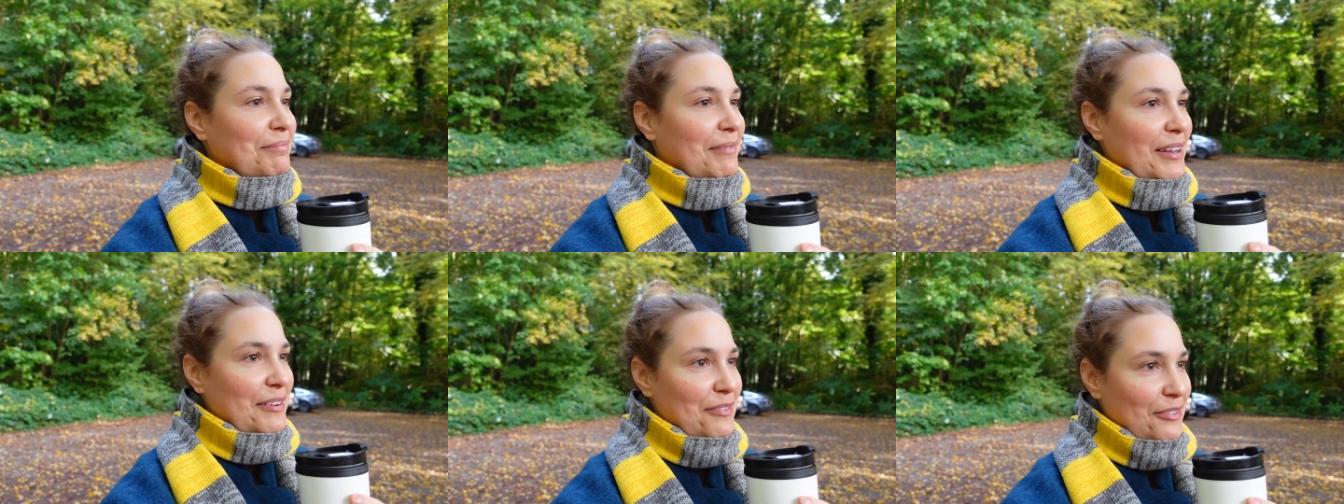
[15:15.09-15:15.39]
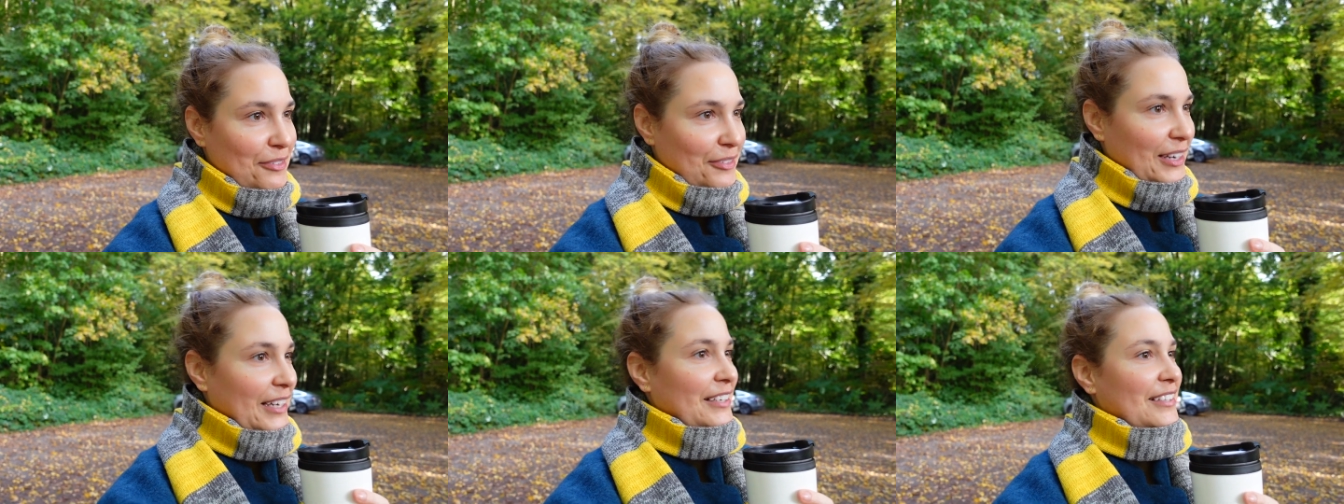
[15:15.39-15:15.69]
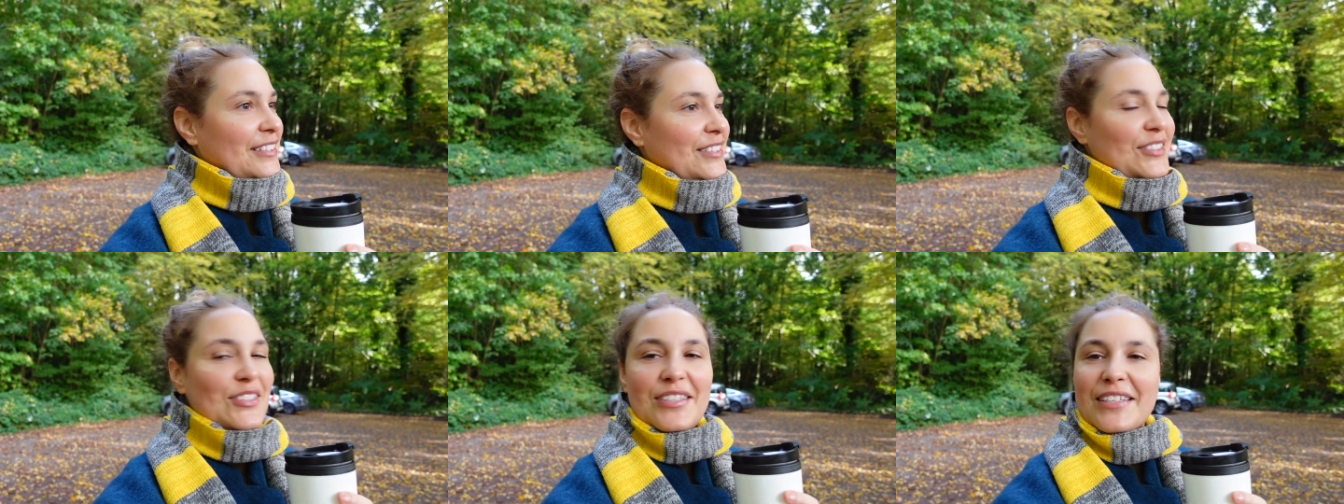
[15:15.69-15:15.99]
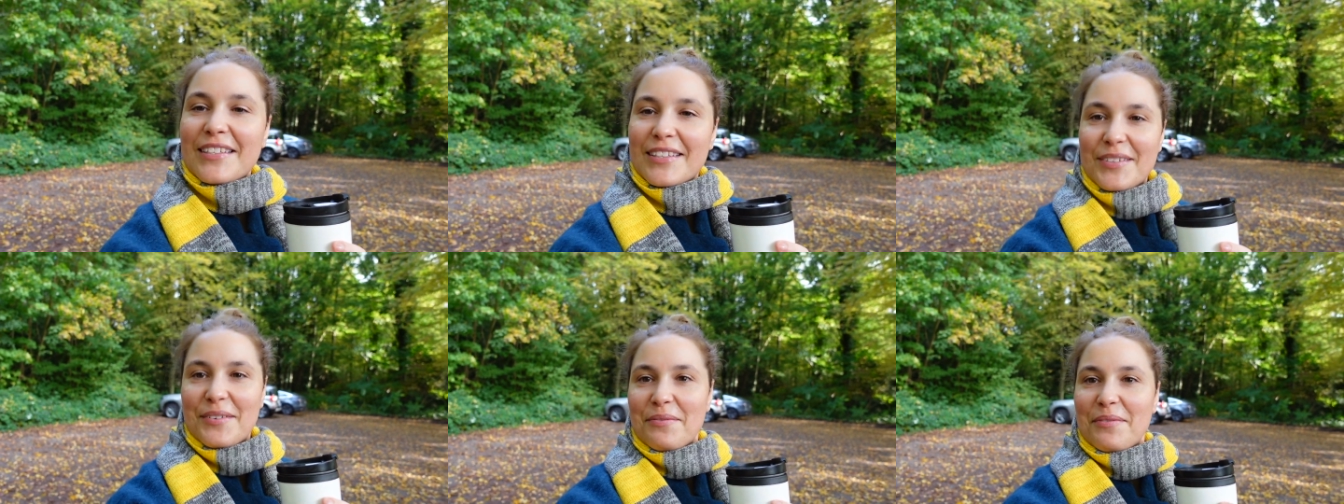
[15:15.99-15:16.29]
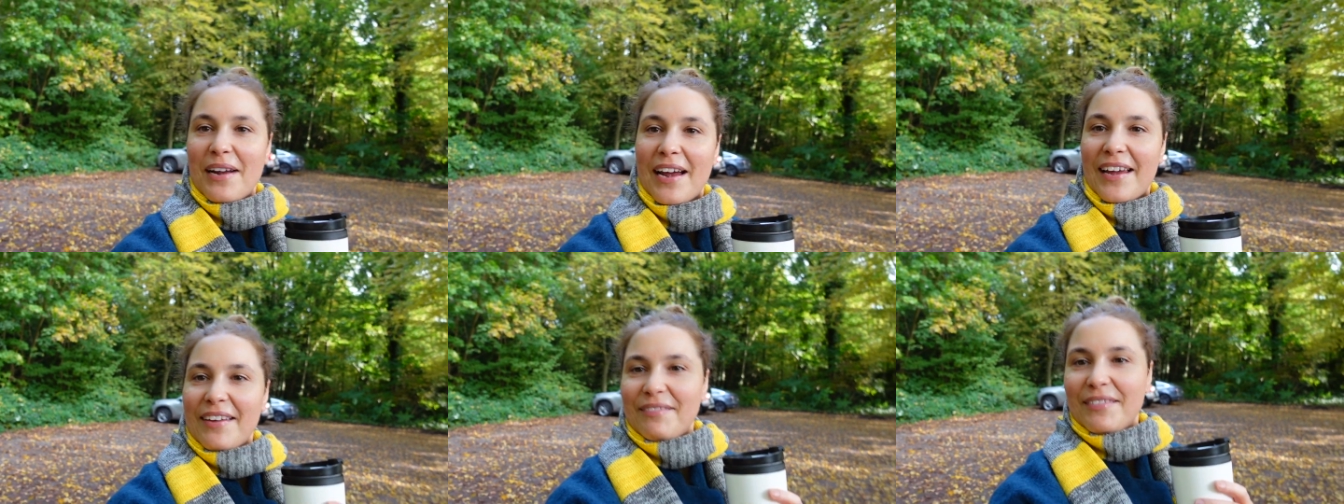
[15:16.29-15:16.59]
My friend is just
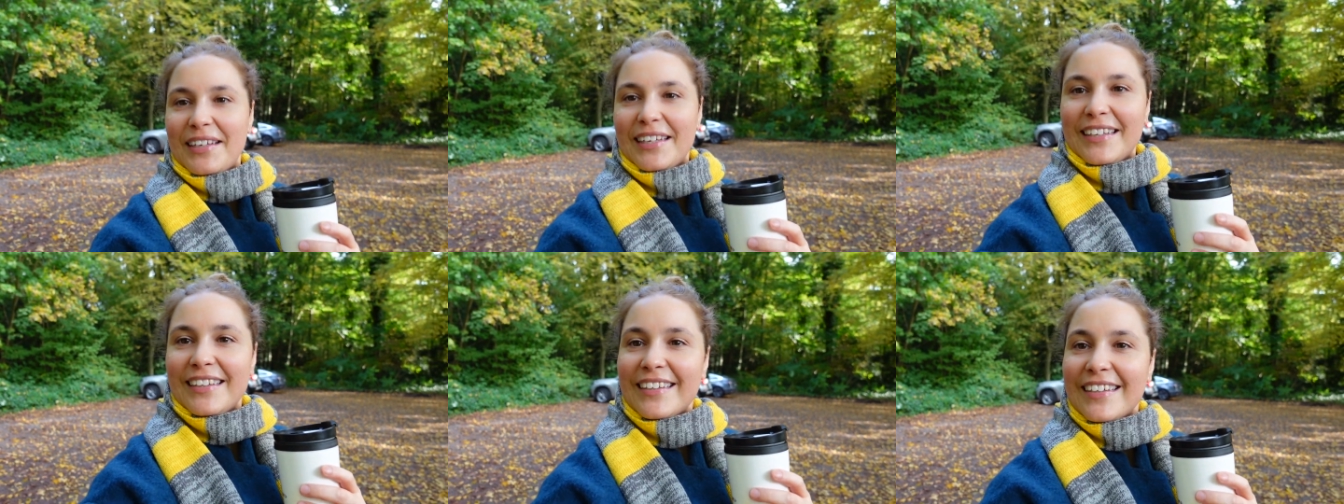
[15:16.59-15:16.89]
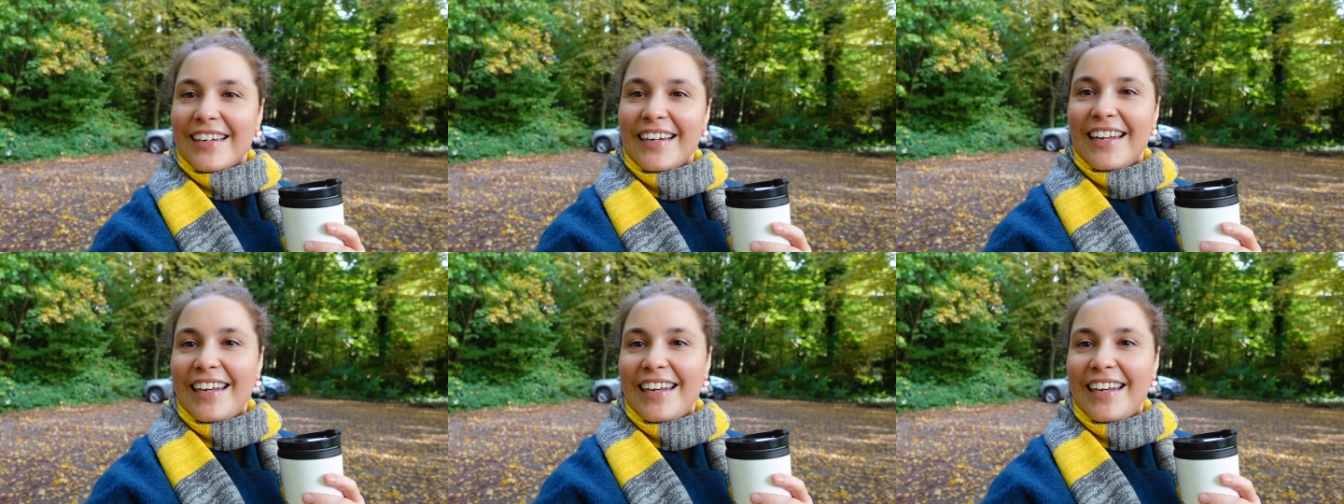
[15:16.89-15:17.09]
arriving.